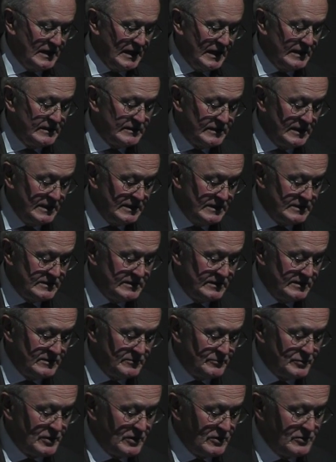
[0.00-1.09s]
I think the
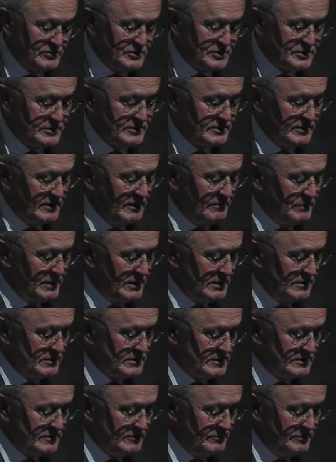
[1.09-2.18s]
approach
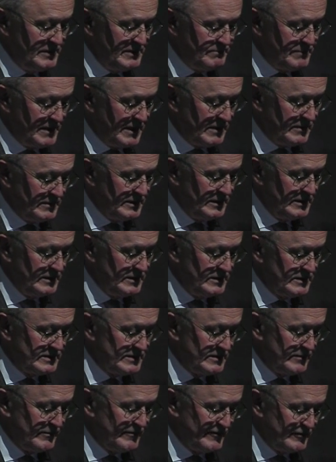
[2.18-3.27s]
appears to be bearing
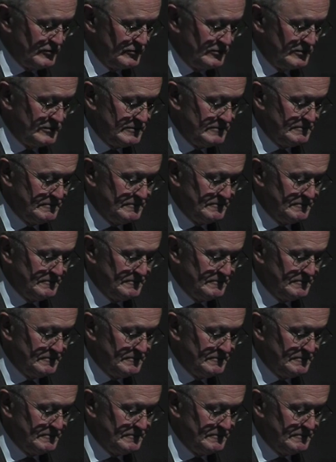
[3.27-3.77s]
some fruit.